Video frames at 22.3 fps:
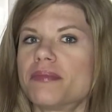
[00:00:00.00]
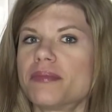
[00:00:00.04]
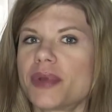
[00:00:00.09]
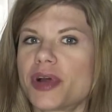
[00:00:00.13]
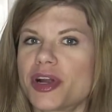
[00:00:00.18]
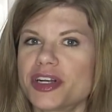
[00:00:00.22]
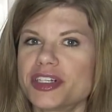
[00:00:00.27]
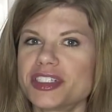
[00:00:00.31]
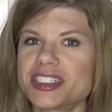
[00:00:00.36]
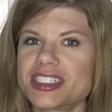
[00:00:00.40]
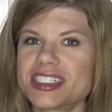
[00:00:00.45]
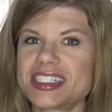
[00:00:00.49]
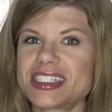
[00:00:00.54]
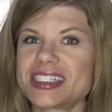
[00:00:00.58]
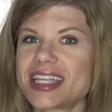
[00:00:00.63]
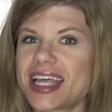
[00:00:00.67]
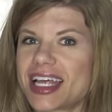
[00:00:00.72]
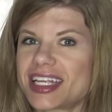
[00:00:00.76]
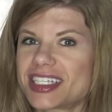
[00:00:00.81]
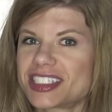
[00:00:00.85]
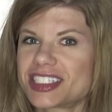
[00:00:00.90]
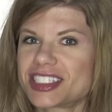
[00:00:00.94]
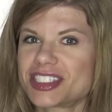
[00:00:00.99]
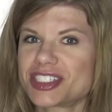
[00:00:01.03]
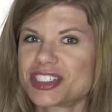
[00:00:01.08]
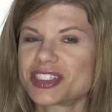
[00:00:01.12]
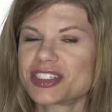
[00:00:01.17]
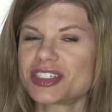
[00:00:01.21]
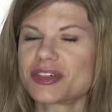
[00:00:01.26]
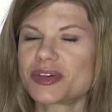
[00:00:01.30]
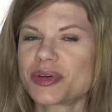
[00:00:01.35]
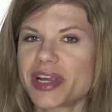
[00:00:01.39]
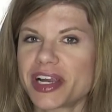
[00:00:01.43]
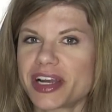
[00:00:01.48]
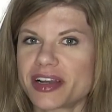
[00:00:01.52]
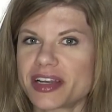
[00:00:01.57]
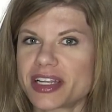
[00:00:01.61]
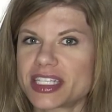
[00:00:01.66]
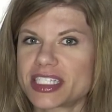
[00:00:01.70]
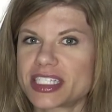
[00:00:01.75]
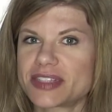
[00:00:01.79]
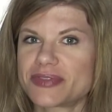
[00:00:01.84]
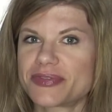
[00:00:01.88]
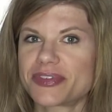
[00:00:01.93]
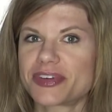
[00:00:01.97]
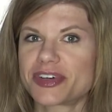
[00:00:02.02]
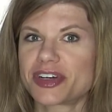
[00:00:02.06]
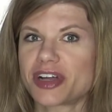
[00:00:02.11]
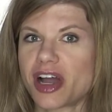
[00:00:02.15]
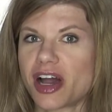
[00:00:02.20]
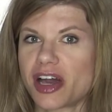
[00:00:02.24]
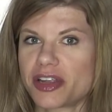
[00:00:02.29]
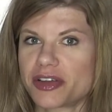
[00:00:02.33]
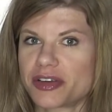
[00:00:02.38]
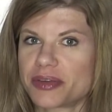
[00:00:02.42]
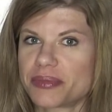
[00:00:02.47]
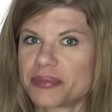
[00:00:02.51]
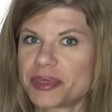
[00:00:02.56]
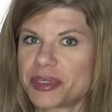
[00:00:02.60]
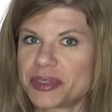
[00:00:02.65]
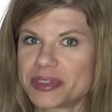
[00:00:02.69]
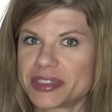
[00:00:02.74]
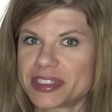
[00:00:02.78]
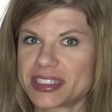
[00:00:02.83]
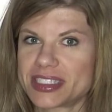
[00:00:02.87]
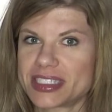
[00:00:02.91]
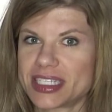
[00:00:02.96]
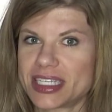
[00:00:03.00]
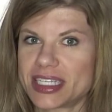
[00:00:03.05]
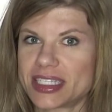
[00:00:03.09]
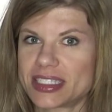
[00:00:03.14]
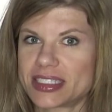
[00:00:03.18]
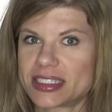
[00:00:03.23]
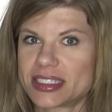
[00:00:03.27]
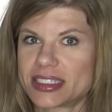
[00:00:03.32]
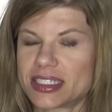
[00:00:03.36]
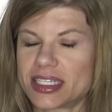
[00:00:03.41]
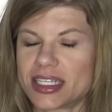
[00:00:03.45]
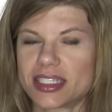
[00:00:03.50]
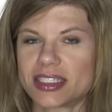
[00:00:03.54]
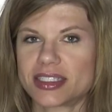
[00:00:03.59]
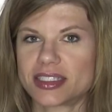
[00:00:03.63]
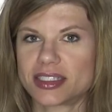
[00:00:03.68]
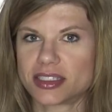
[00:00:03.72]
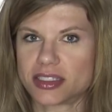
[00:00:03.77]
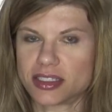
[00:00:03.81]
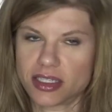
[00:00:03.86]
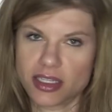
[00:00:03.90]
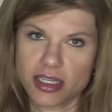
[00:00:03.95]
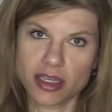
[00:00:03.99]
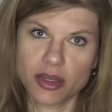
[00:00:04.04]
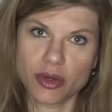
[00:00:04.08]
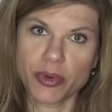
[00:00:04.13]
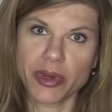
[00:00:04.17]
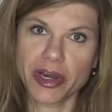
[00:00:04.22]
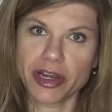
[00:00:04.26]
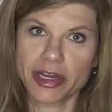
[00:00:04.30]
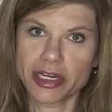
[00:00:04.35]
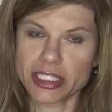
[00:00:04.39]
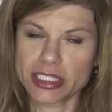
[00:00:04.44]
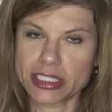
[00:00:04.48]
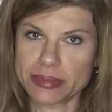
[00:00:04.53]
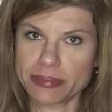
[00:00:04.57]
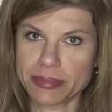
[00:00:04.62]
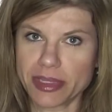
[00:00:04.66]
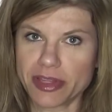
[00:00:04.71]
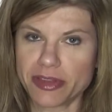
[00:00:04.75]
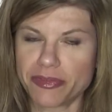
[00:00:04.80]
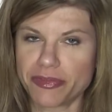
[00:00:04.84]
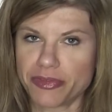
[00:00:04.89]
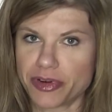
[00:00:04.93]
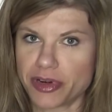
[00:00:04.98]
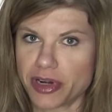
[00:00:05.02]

March is National Awareness for Autoimmune Disease. It's Awareness Month